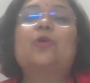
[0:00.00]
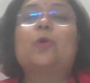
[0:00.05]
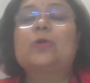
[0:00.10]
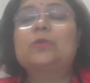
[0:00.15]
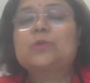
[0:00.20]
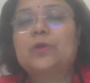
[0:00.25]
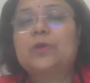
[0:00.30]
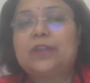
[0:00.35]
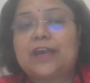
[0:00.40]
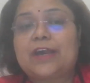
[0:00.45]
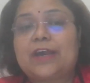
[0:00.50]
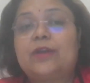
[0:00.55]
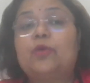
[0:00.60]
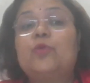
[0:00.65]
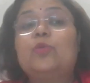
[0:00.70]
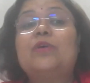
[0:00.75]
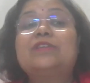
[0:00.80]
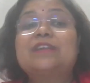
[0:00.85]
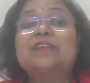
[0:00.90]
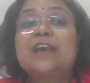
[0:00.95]
is also there
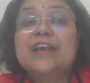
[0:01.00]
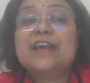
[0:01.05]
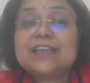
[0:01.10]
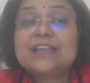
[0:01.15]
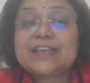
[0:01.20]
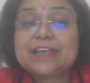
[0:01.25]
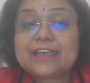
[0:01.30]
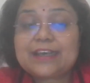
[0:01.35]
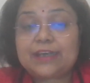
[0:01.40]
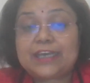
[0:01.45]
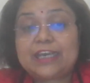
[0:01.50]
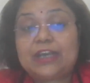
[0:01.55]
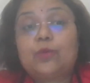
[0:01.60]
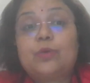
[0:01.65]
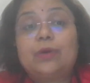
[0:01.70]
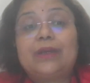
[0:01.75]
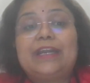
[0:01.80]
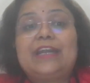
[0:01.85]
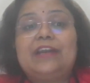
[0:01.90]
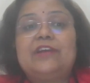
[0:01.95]
who is
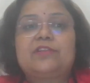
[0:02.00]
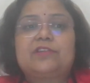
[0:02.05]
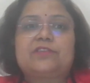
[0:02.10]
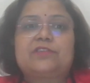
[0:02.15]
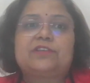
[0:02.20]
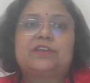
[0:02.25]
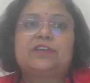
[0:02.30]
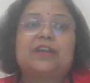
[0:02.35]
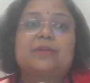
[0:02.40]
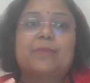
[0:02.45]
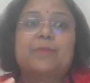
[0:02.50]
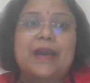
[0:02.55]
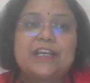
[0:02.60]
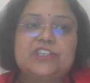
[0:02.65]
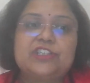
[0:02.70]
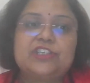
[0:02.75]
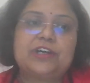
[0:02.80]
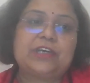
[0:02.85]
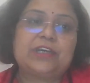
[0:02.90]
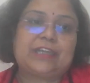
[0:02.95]
equally interested in
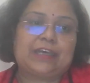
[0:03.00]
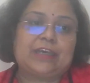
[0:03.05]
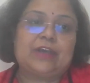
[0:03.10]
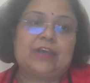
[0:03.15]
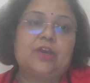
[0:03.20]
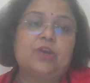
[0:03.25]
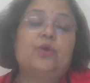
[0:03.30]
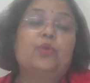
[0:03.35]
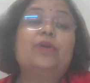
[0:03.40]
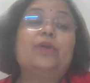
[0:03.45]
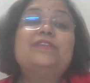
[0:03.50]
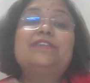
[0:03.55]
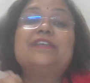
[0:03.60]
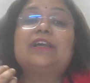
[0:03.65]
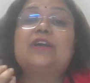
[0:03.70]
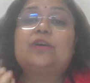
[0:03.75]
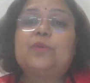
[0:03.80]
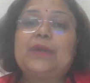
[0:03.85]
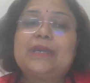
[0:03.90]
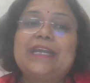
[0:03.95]
my journey, who is
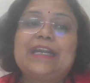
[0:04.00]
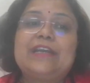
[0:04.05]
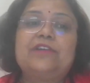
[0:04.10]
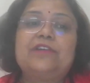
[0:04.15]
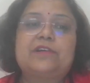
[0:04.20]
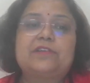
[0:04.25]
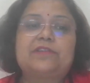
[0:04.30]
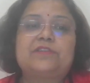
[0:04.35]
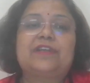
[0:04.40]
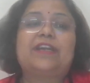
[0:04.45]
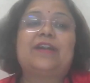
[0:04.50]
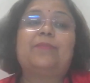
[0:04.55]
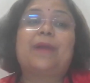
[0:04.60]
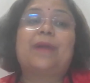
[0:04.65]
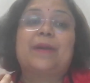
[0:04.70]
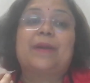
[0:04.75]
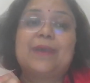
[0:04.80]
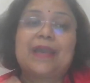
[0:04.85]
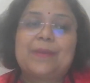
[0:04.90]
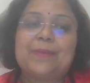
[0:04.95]
equally interested in
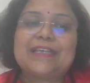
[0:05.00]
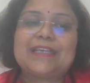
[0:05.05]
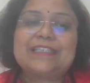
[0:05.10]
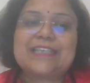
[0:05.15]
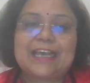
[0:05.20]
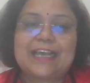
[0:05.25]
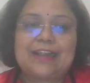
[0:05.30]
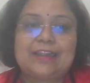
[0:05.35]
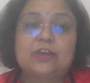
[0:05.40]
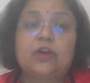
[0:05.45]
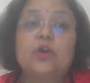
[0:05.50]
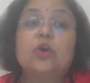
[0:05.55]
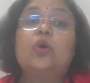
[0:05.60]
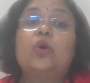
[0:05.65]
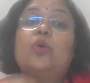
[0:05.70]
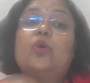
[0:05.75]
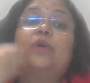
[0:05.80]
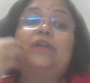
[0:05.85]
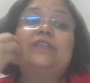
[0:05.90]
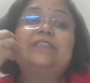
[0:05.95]
my baby's health,
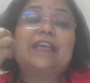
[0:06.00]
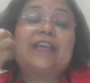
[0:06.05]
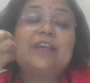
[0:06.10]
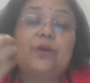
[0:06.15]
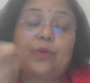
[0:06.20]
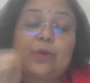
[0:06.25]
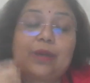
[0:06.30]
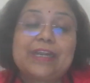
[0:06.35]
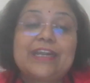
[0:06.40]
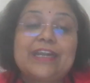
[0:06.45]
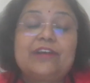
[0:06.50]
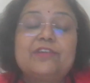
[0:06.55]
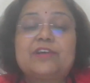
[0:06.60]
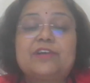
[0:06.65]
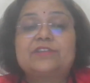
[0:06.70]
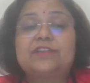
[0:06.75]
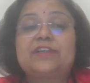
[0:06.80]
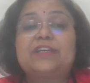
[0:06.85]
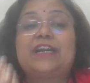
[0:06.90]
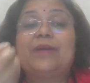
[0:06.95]
who is equally
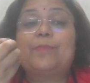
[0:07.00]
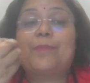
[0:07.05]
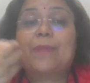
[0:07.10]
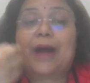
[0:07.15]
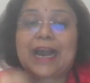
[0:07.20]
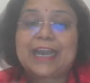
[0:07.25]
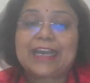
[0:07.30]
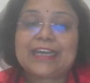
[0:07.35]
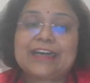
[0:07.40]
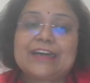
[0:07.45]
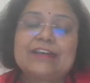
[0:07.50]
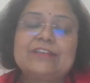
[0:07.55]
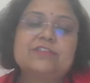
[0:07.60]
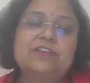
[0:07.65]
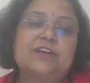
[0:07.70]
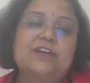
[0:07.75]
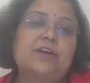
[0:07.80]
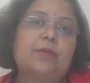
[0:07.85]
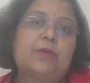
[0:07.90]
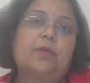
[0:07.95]
interested in my
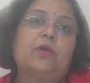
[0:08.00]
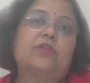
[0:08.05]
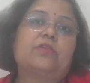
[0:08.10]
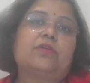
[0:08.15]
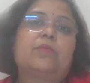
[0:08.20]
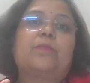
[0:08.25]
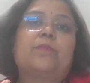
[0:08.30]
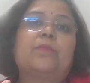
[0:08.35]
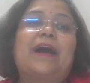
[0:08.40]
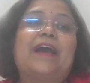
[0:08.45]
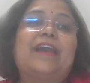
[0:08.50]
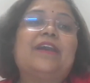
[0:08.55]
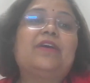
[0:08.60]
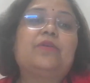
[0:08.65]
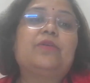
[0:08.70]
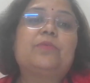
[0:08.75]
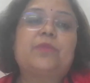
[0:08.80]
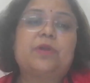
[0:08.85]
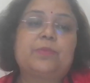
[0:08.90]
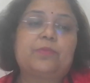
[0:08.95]
concern about my
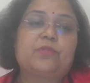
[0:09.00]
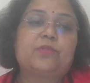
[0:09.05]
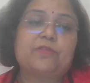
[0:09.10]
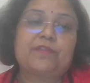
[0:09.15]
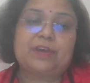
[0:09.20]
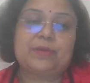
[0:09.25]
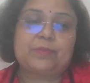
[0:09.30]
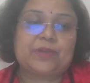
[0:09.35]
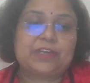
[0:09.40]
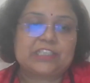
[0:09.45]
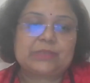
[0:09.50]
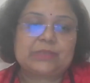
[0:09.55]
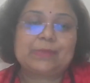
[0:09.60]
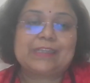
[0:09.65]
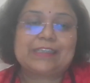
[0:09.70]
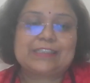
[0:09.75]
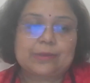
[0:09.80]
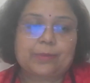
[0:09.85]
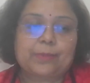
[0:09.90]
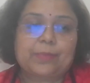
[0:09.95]
improving breast
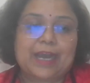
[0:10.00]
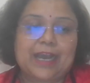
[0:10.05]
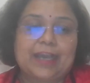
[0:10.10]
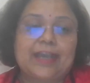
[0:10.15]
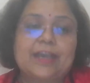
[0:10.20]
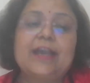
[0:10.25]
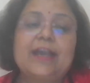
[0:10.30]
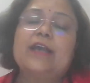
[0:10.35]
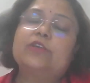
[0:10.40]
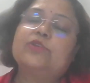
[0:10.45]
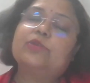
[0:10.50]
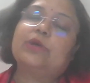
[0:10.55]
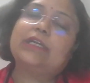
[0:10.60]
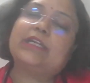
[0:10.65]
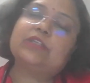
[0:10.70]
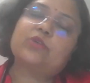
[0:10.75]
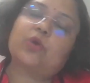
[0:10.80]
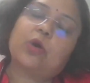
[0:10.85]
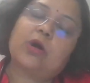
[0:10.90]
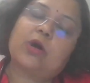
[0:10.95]
milk supply. So
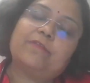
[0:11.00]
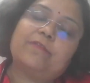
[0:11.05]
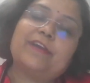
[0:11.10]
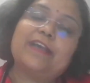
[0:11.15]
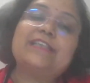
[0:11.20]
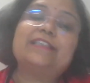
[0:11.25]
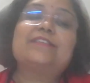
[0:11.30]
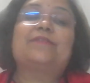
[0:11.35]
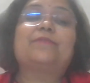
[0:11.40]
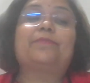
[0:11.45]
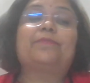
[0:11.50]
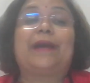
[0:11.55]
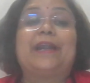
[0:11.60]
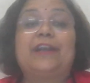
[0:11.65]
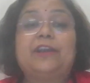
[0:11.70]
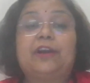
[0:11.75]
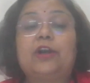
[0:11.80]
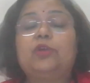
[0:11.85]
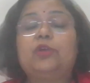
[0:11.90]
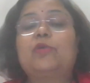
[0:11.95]
it is always
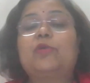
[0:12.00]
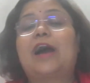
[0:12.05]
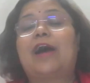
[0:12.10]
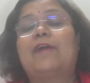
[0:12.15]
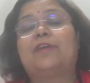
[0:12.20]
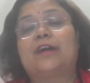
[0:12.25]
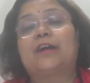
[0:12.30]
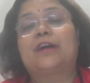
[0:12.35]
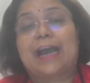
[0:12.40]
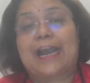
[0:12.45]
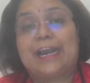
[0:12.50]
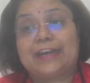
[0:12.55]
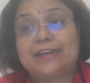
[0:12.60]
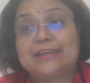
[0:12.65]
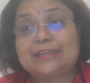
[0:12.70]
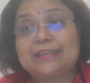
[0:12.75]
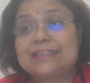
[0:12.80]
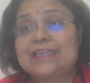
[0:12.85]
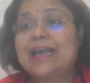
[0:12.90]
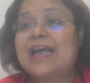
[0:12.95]
better to have a
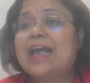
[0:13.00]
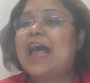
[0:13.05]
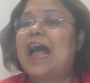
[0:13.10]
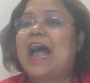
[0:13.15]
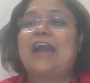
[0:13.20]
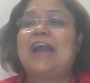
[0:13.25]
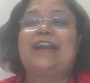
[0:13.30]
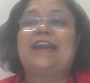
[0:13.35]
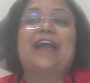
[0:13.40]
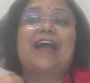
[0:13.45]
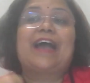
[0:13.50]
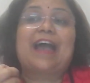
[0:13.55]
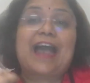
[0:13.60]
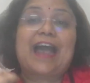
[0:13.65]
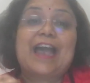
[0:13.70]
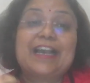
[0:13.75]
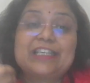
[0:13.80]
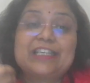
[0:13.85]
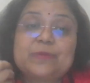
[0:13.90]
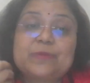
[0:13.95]
guidance, and
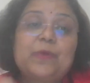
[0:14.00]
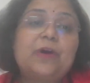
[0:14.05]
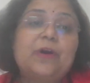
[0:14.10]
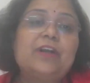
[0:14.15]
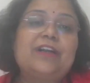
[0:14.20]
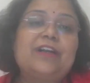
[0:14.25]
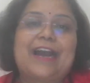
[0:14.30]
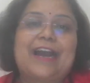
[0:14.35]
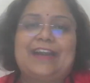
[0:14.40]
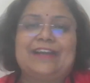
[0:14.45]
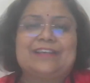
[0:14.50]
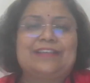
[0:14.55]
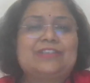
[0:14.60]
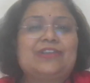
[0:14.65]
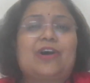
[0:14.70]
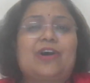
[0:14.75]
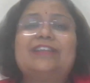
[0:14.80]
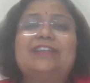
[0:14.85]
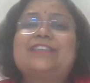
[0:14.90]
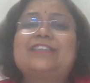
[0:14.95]
expert
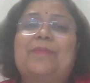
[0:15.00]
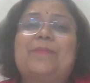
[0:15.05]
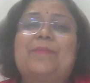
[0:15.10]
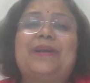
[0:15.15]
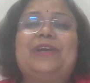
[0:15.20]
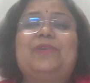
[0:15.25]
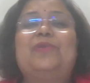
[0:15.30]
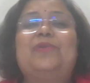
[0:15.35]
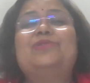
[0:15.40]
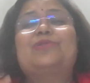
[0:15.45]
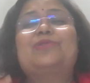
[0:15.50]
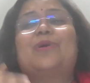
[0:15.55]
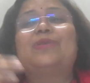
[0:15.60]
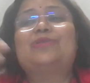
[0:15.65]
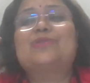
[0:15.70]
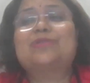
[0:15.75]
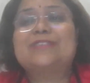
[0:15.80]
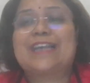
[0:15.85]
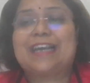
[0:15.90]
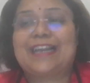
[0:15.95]
guidance, not somebody who is
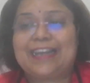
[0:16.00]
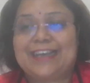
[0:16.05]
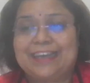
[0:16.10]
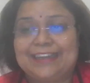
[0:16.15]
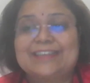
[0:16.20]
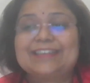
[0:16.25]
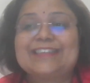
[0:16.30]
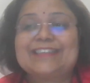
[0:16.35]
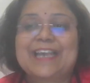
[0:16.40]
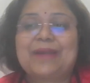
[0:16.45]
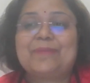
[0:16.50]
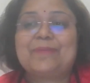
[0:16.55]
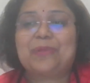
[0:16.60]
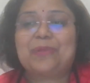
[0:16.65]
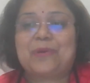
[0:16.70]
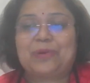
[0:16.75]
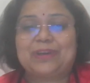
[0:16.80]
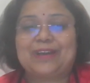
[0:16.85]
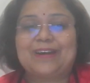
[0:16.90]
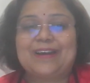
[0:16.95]
also sitting in the same
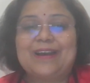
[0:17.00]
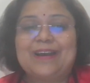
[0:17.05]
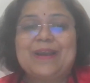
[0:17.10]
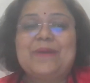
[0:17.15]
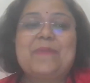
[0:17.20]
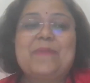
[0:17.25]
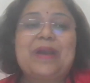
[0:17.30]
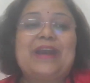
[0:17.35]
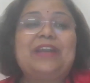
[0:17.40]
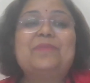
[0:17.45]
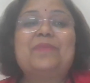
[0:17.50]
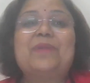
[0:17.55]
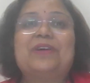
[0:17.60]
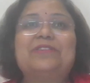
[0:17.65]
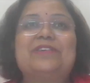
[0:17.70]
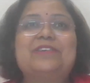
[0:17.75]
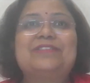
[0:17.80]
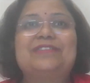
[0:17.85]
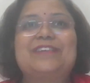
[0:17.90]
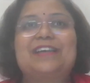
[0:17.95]
boat. Many
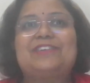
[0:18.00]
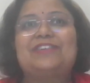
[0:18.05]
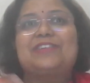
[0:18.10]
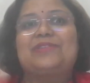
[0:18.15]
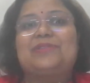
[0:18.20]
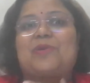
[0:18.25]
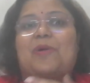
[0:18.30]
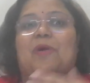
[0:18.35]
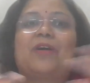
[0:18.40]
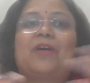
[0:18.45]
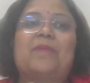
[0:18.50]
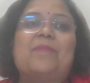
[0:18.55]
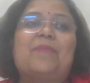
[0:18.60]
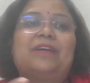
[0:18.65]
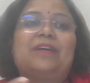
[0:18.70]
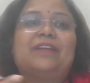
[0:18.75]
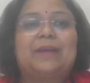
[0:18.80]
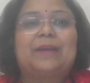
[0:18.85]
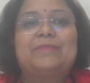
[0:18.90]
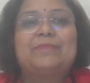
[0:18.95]
mothers, they just talk
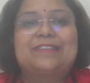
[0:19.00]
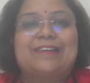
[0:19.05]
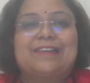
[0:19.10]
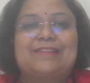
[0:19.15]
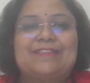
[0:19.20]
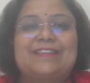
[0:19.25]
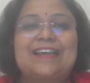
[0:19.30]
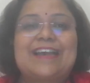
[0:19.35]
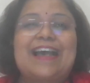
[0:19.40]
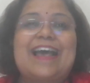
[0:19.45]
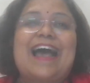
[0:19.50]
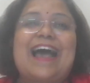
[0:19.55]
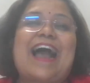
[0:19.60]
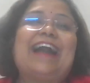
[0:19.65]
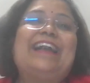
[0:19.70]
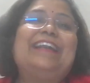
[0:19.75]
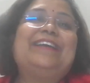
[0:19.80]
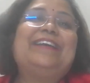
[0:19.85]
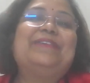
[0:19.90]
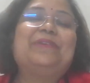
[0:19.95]
among themselves,
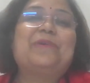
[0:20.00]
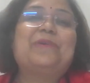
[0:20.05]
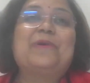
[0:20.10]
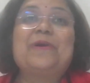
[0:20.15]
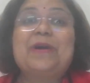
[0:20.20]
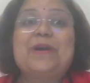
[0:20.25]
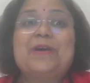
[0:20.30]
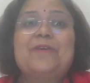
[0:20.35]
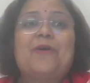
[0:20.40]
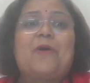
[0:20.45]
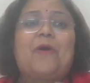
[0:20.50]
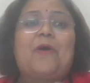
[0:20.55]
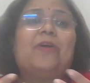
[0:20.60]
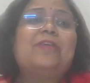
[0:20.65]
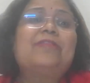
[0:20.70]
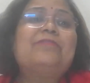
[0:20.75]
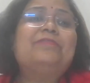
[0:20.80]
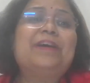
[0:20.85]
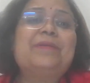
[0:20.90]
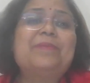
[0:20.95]
and
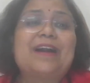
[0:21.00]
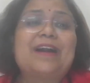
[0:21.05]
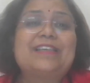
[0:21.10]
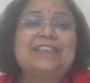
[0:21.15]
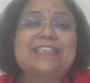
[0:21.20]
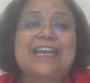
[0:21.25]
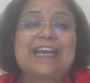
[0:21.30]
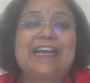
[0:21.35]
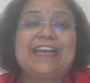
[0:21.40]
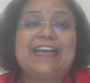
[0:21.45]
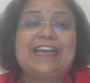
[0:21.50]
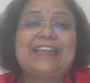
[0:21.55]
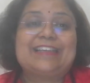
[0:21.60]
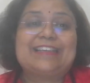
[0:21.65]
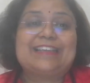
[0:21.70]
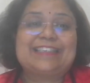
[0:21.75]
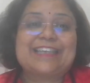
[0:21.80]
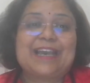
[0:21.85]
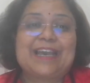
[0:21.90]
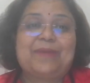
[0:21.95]
all of them are sitting in
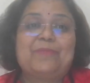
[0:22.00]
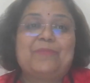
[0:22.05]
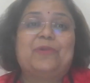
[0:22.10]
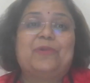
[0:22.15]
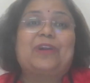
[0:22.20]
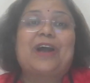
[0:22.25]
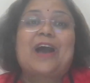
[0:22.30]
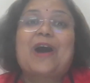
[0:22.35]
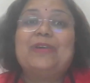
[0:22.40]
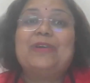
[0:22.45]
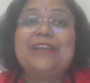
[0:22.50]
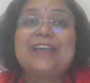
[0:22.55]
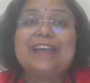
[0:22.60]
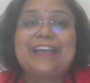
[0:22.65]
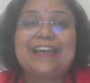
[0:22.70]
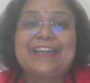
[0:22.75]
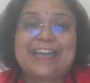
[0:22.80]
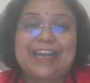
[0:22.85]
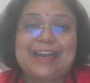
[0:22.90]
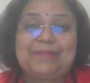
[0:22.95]
the same boat. How they
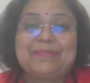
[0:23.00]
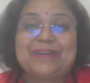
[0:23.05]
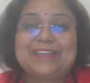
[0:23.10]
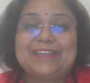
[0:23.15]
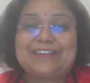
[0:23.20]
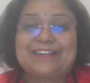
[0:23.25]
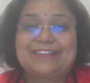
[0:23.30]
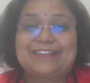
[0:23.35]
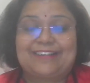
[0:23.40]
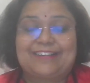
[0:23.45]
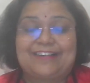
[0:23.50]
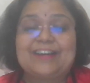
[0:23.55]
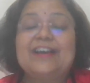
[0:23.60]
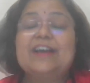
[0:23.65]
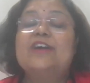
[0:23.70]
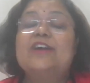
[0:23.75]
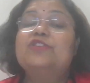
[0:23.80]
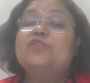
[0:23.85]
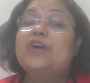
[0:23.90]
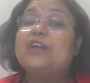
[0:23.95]
can help each other?
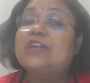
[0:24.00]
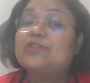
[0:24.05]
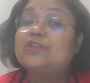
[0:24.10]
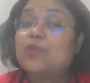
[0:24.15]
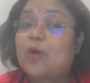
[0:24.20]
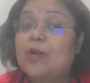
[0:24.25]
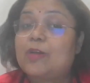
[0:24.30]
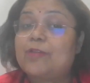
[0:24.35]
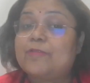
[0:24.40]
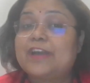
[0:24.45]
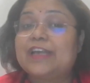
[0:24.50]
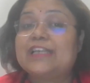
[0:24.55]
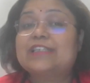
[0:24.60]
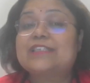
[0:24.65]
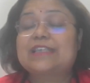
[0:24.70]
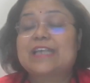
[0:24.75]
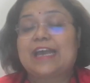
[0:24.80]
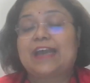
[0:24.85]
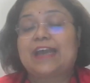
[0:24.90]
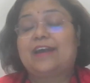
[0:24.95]
So it is
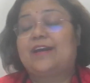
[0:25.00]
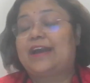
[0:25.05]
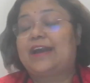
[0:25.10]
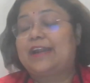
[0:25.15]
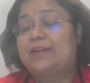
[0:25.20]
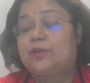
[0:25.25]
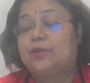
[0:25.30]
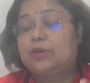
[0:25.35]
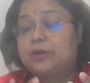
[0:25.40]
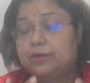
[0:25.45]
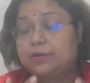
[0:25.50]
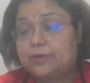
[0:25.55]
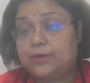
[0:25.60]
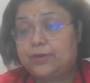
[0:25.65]
always a